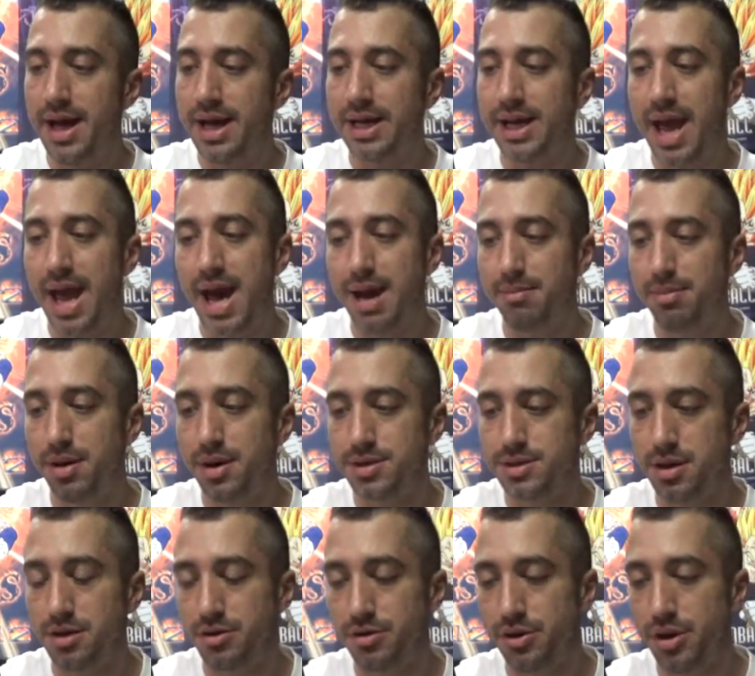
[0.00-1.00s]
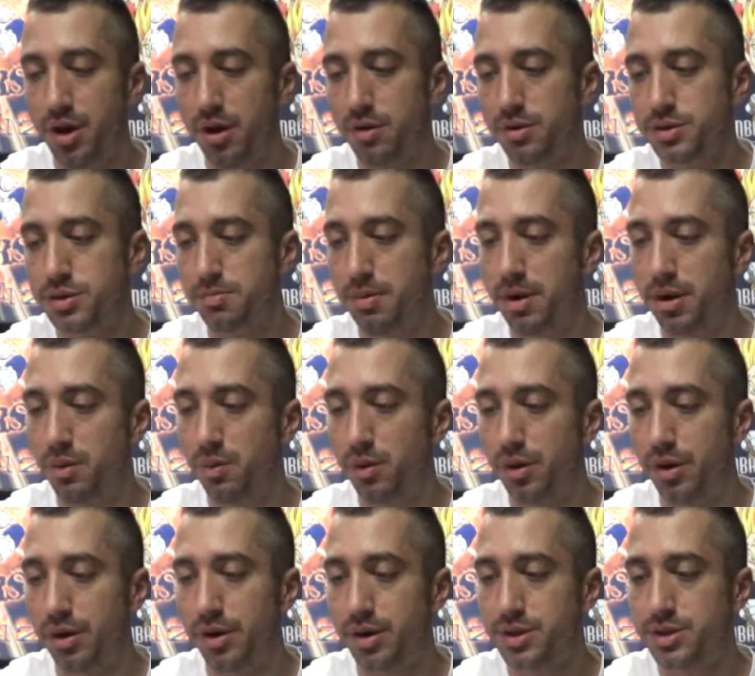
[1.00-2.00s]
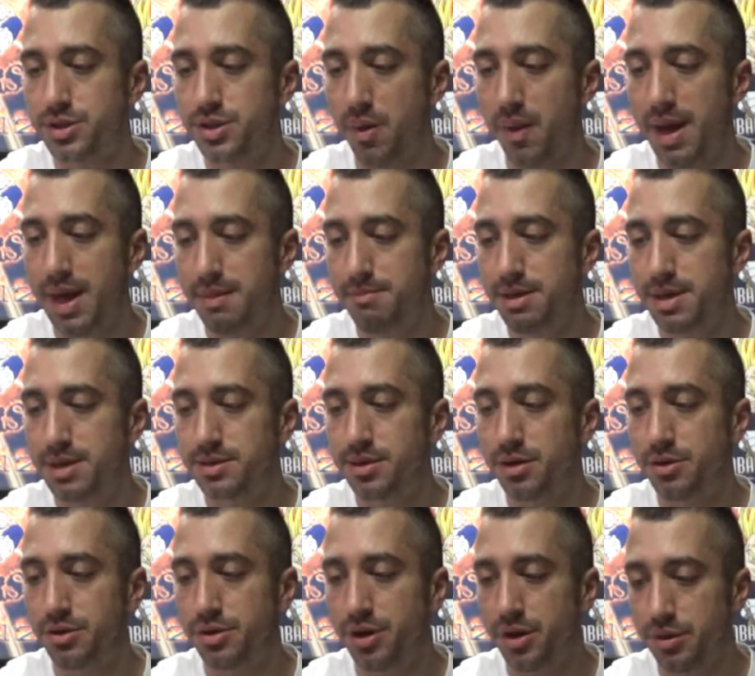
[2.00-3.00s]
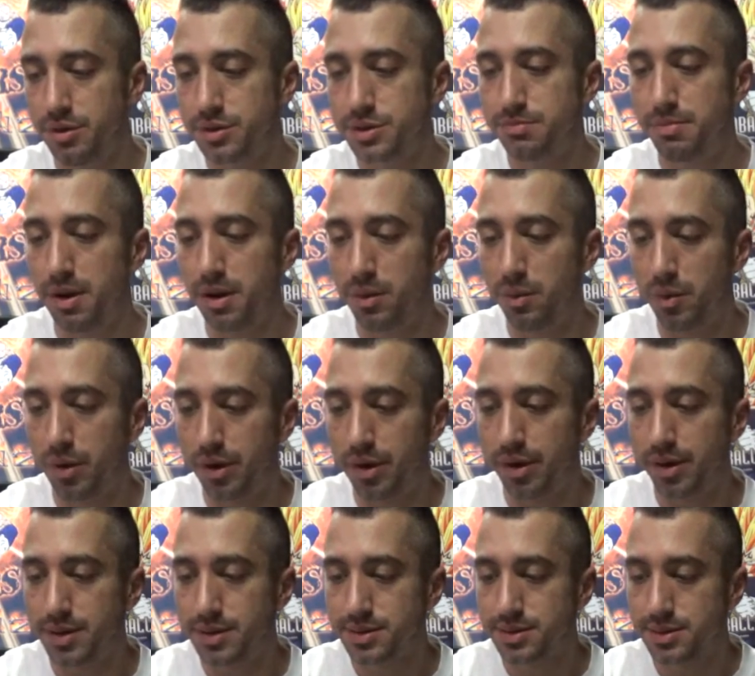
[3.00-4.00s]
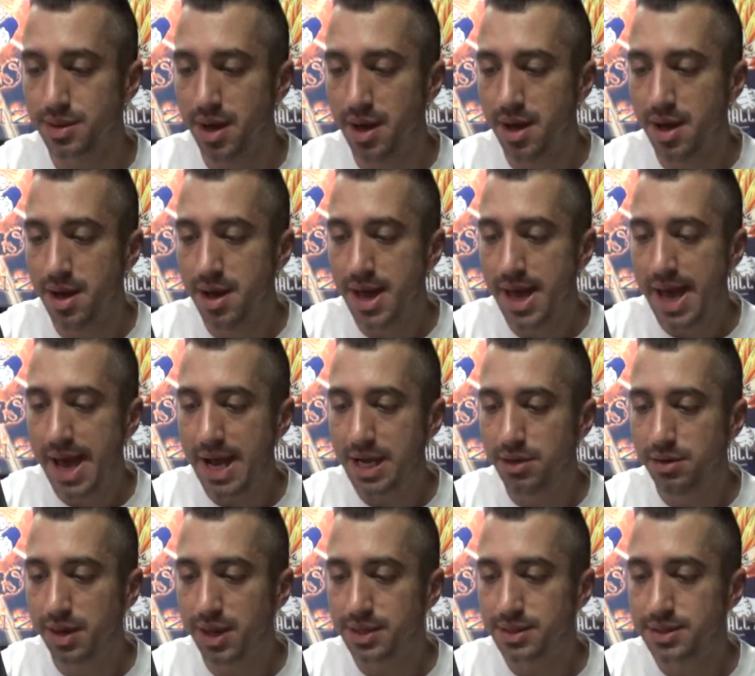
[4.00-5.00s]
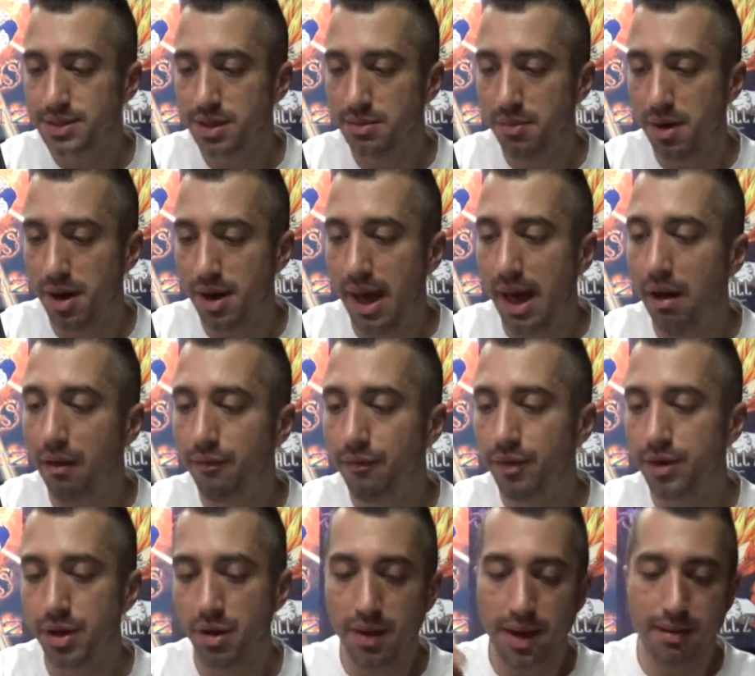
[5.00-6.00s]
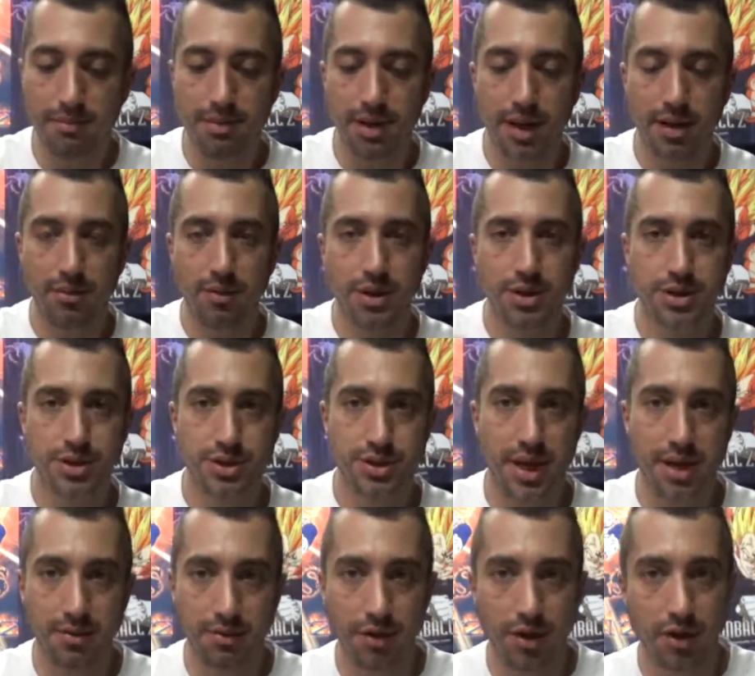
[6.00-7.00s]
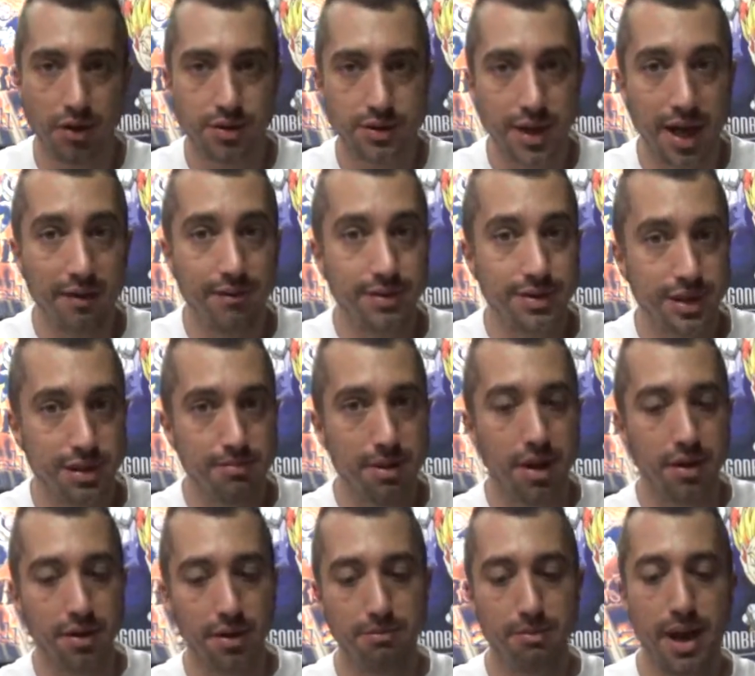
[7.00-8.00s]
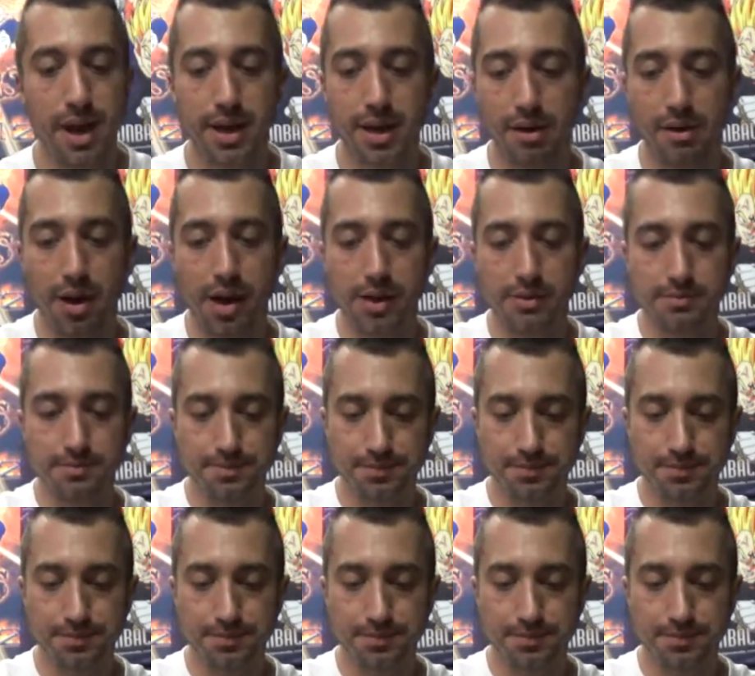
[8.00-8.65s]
GABA's underdosed, but it works. Yohimbe's underdosed, but it works. And you get some alpha Yohimbe, which I don't know. It's obviously better than beta, right?